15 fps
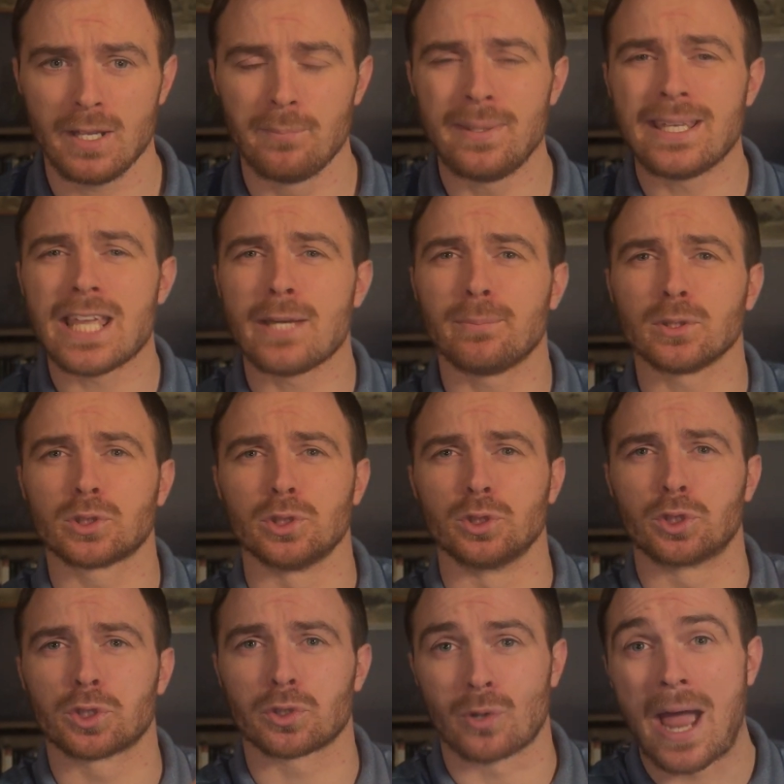Being able to
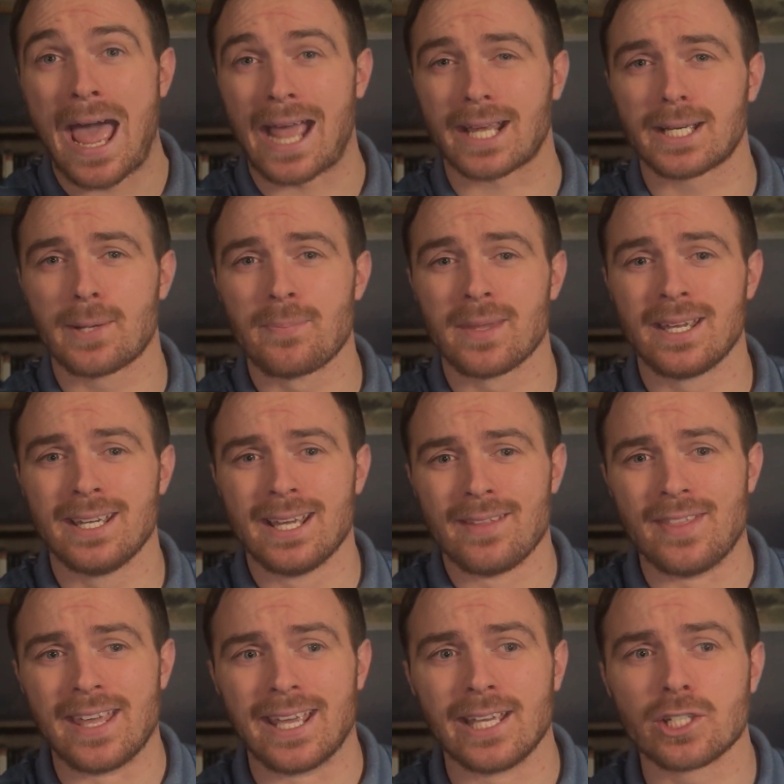track
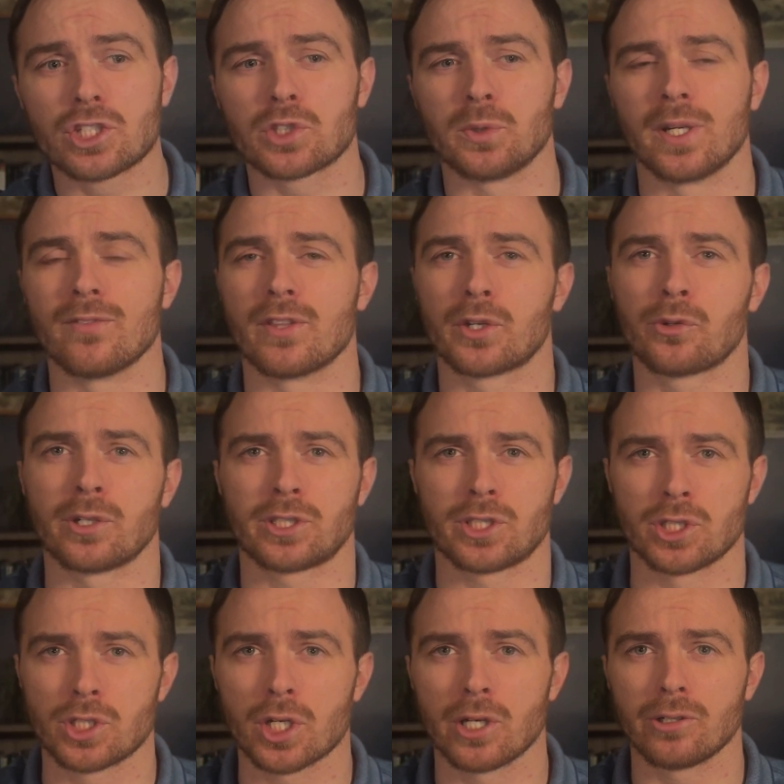the history of the
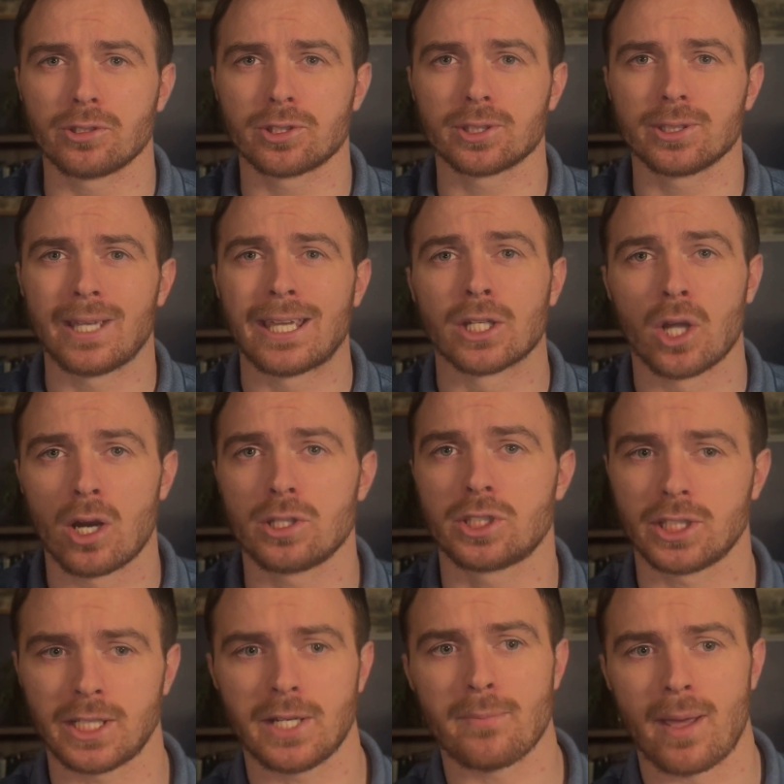Christian church, and
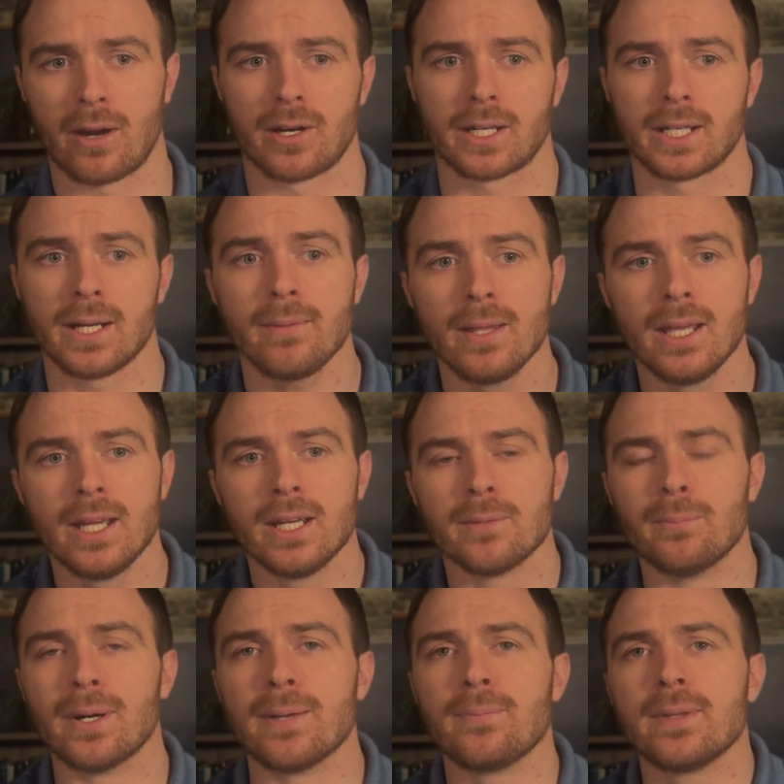largely in America,
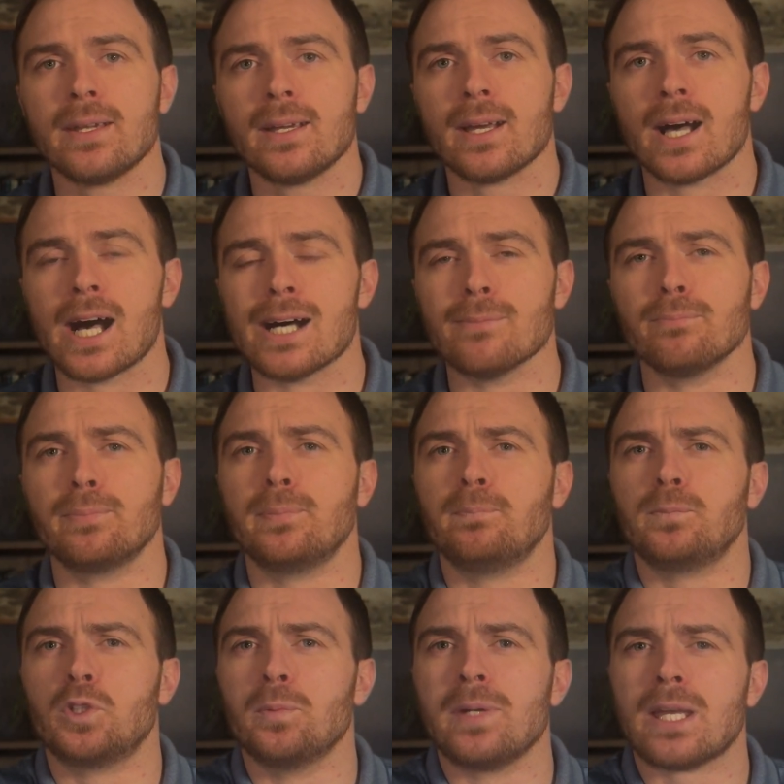but
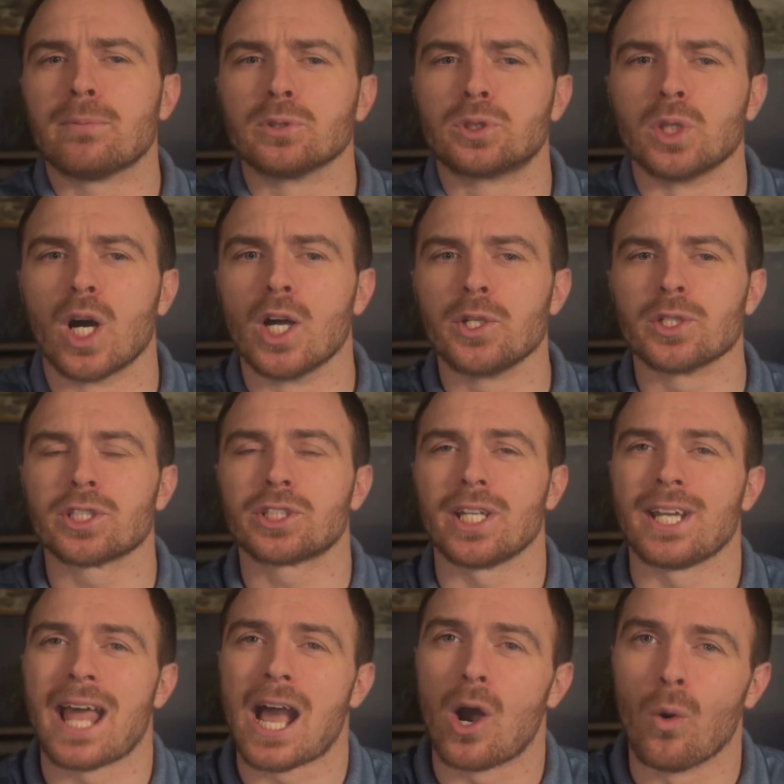to be able to
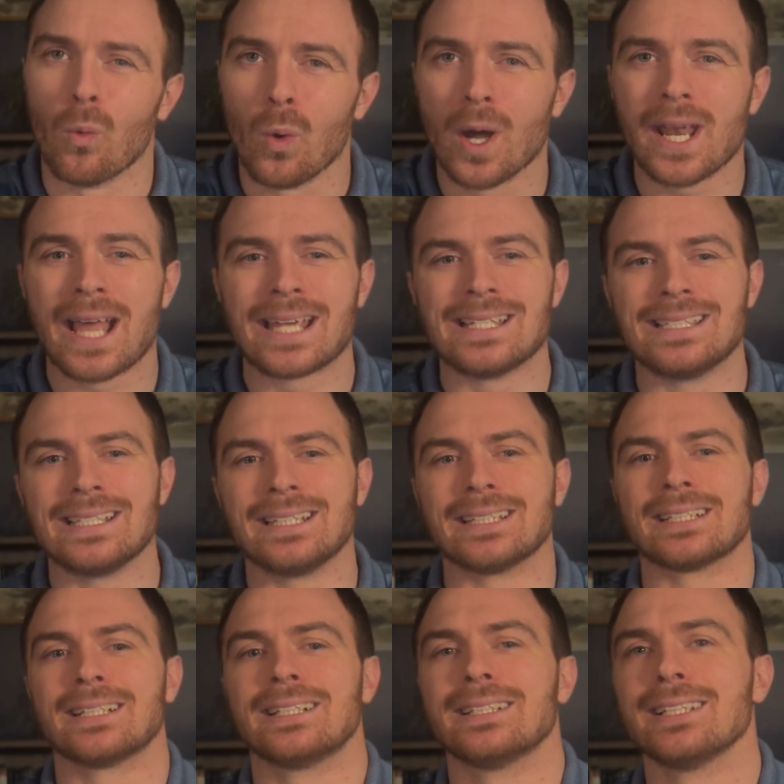understand how one
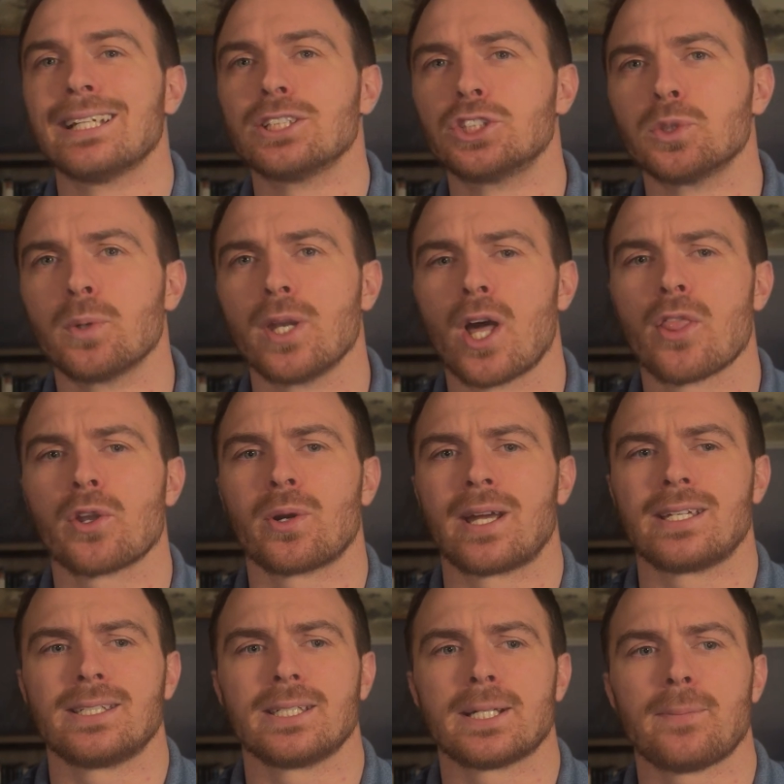idea led to another
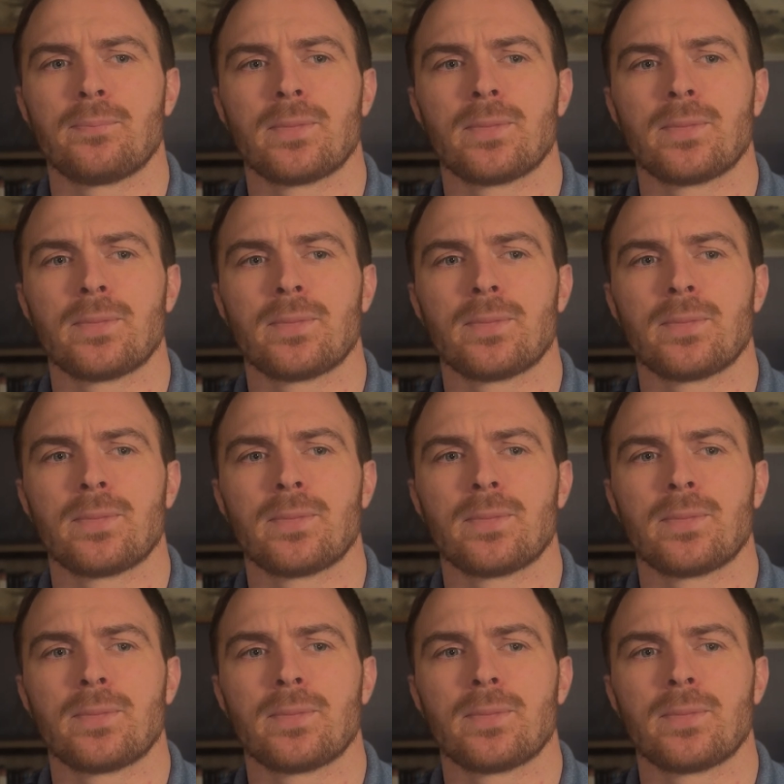idea,